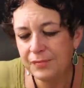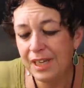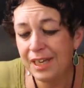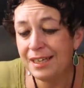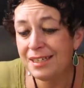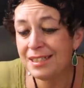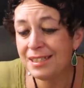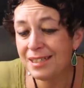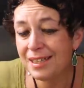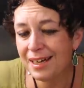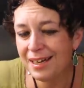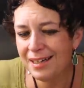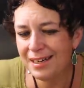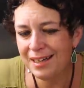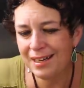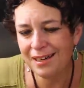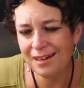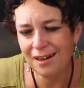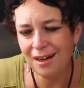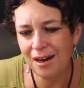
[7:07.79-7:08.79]

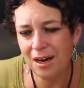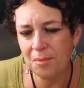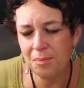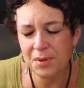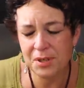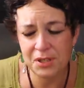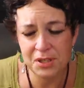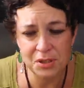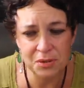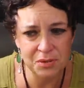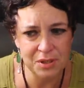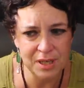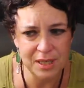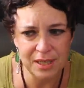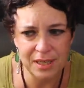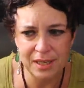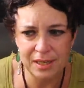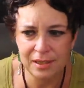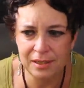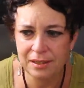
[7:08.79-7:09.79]
exciting
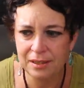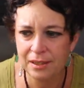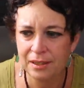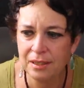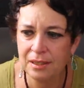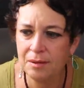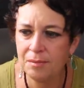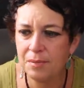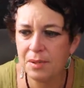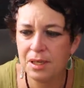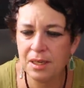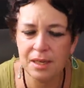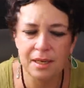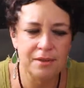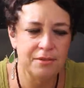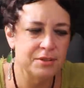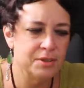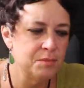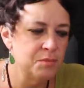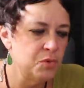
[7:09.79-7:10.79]
opportunity going I
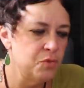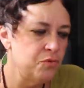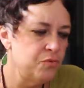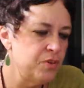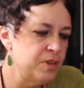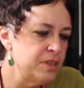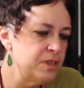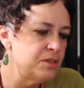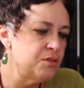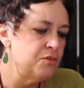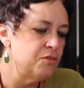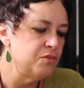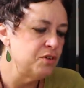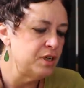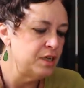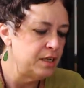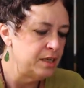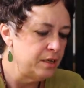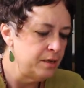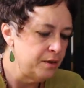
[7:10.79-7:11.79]
have to move this over
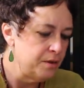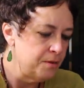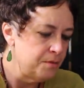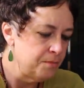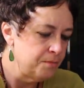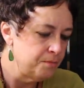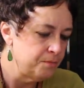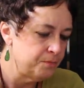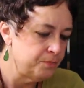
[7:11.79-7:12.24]
here.